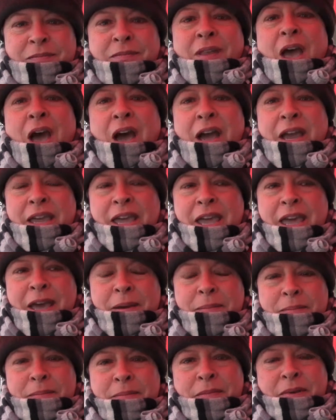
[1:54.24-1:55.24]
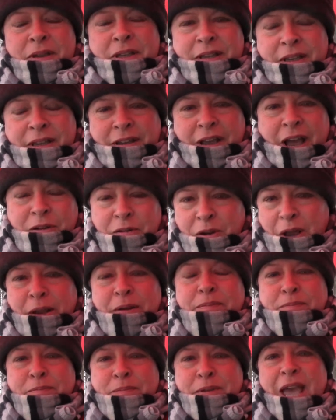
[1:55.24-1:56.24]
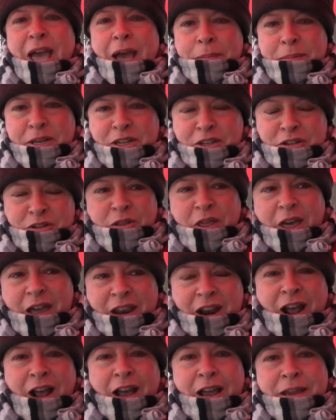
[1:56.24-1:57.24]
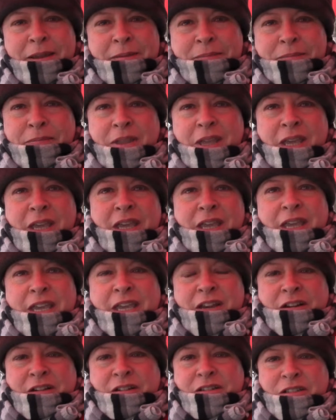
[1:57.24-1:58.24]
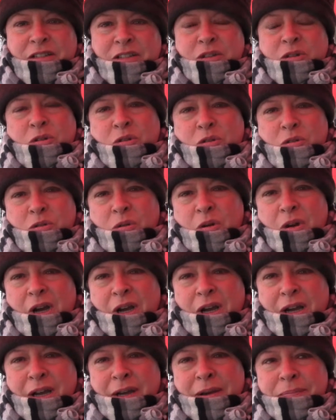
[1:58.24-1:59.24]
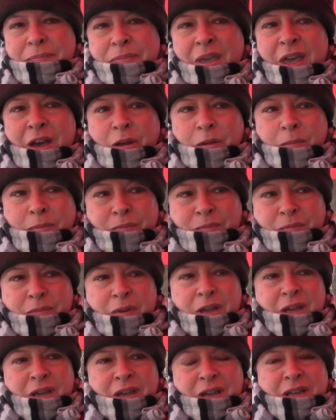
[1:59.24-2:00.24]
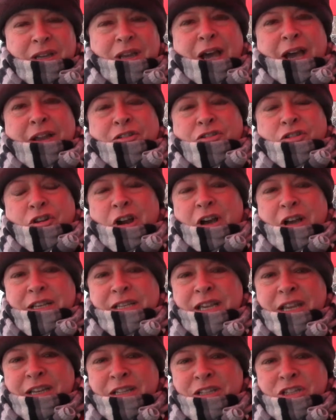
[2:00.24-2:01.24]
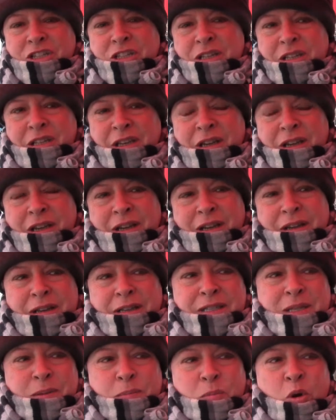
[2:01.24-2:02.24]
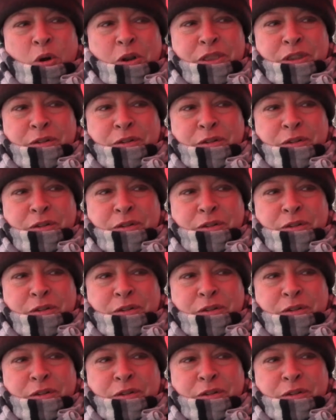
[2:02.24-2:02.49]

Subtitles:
I'd be happy to do that. I'm here to help draw attention and support the